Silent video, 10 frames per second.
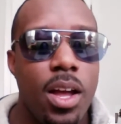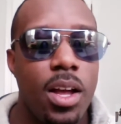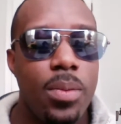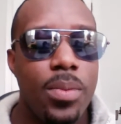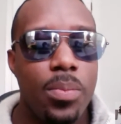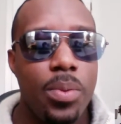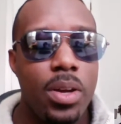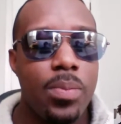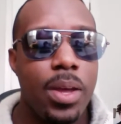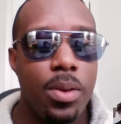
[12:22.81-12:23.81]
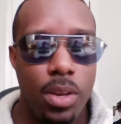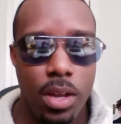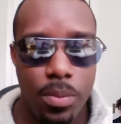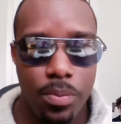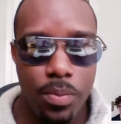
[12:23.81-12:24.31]
um, a book about
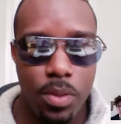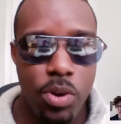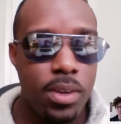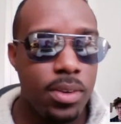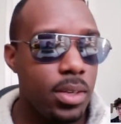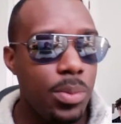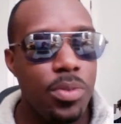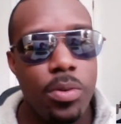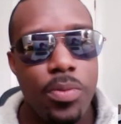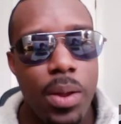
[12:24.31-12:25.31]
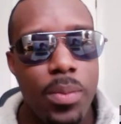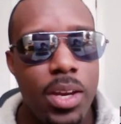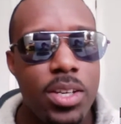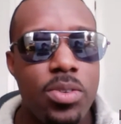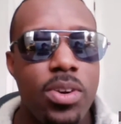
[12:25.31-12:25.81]
um, tracing some of her family
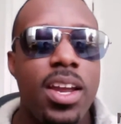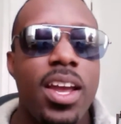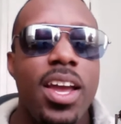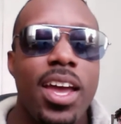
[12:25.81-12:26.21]
history,